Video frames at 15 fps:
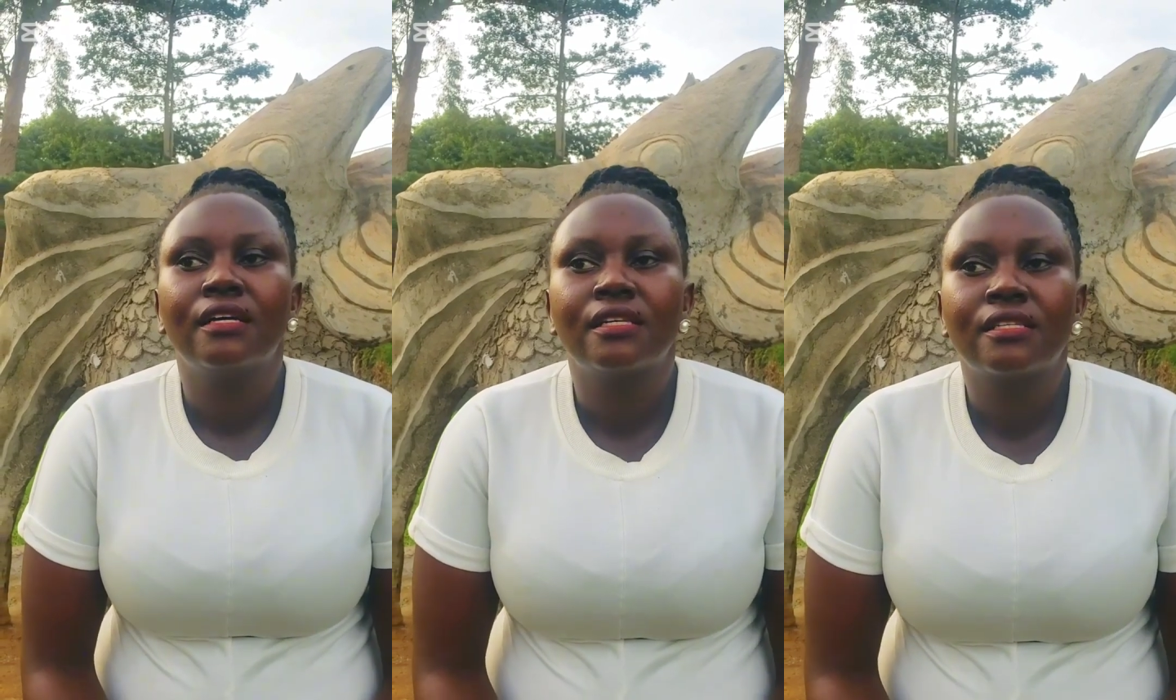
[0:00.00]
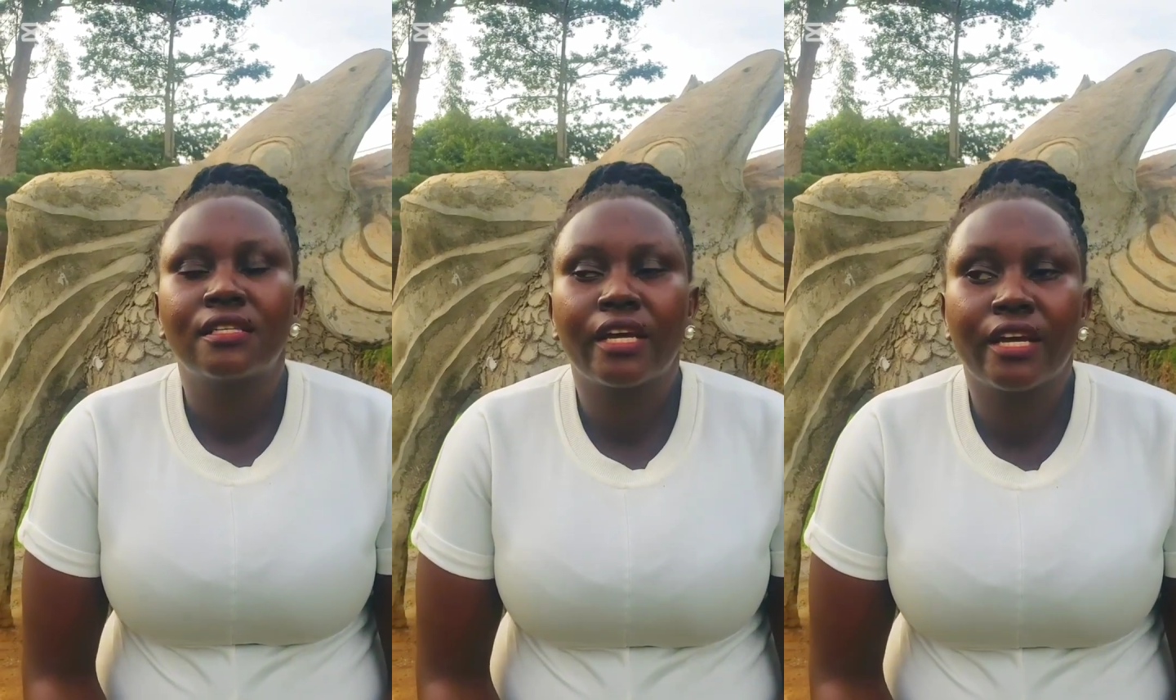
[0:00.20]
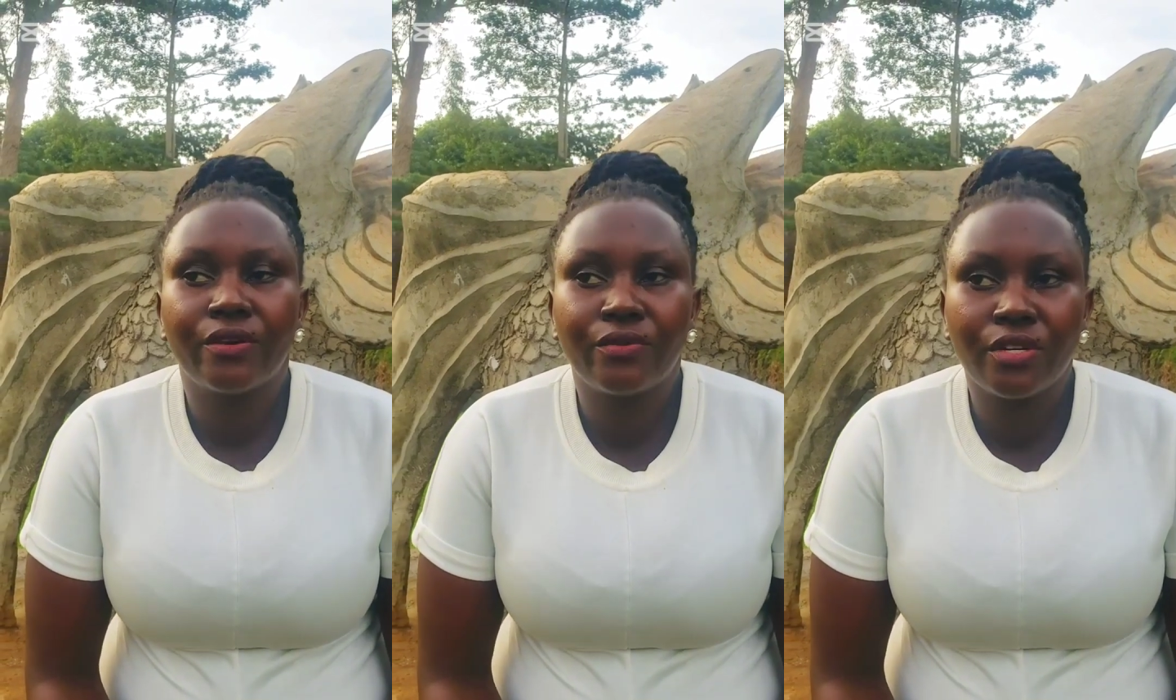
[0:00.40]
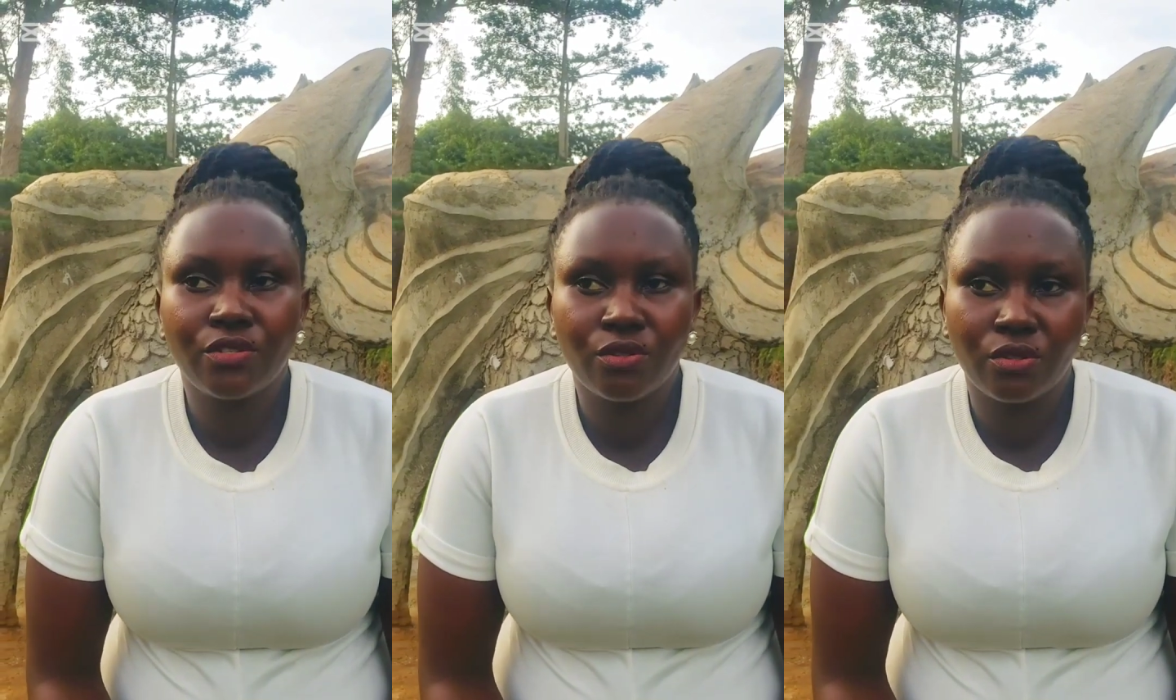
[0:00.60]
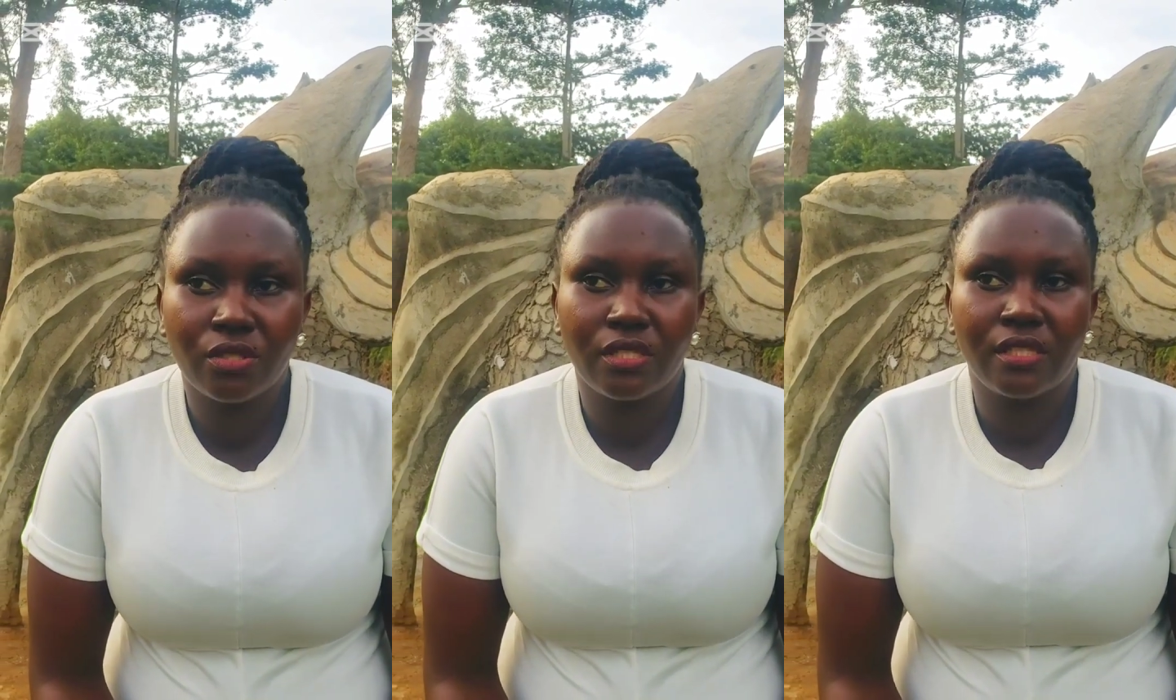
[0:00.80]
secondary
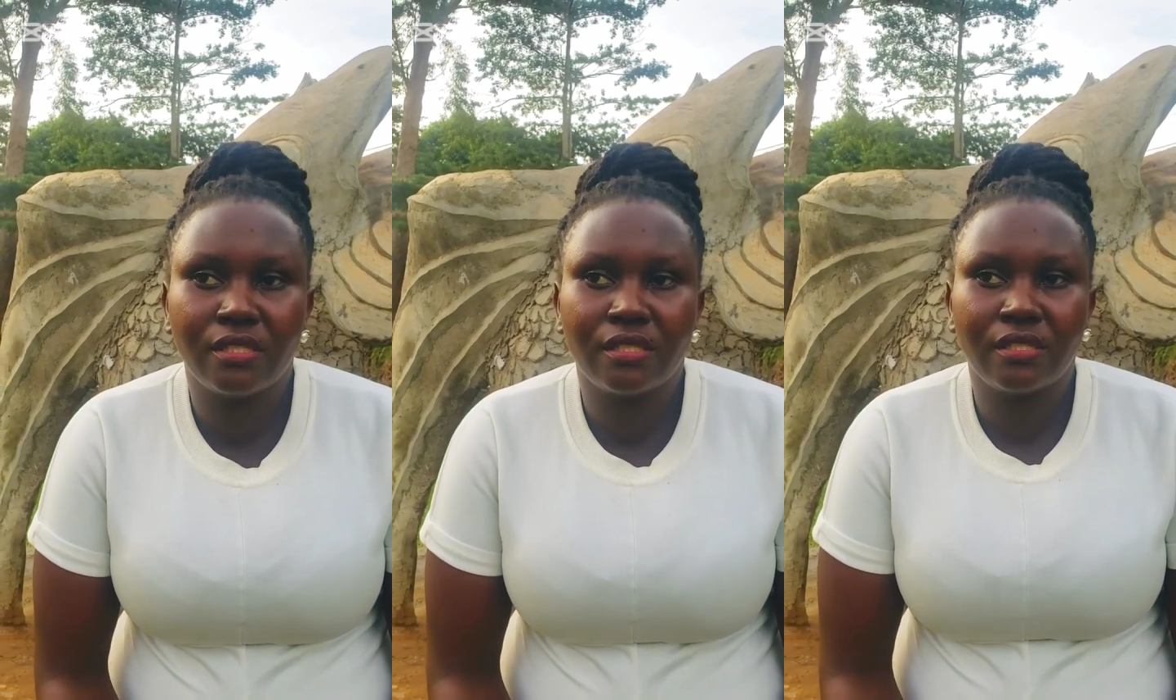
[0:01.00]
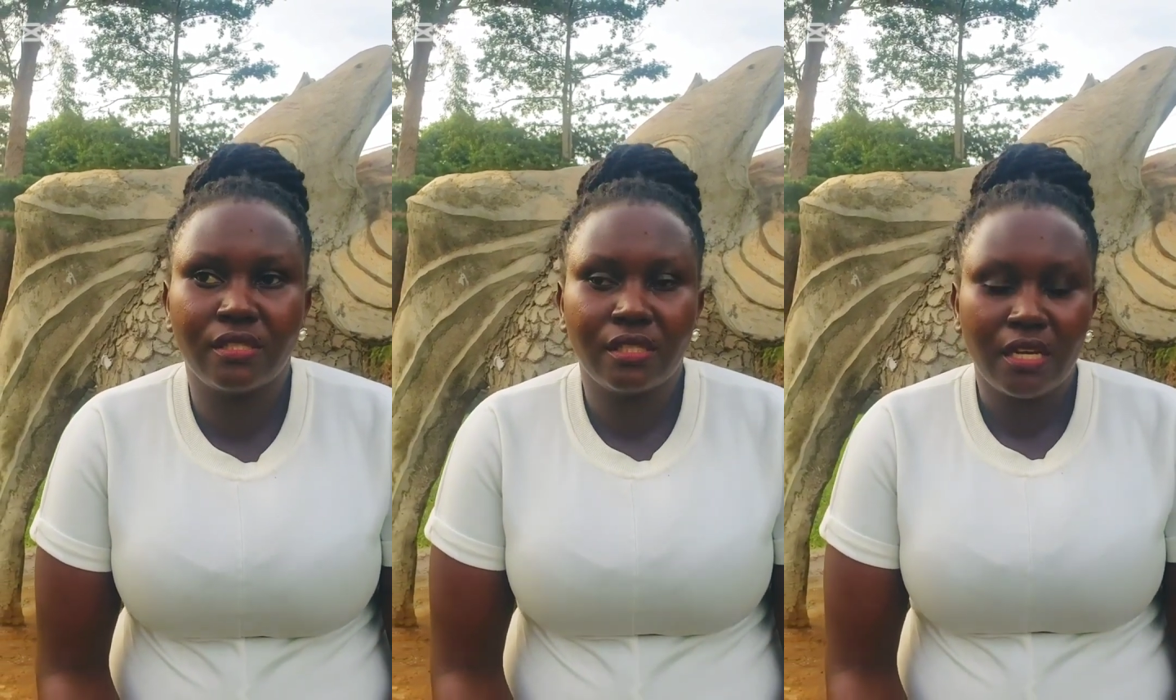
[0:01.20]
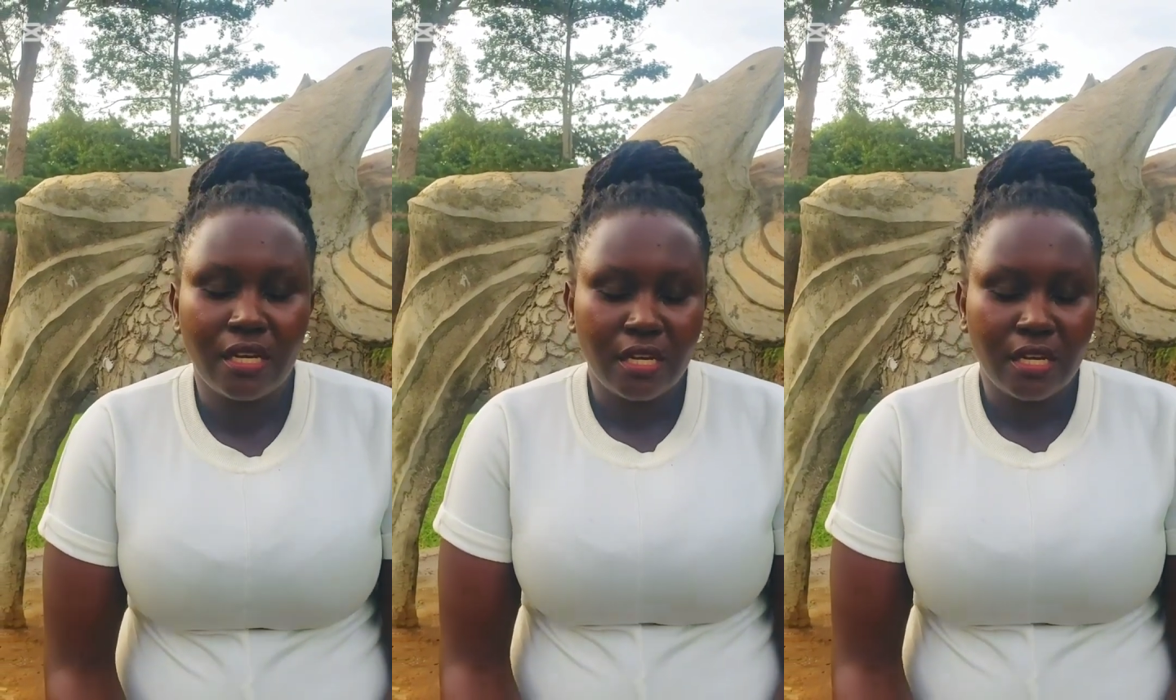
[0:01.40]
sources.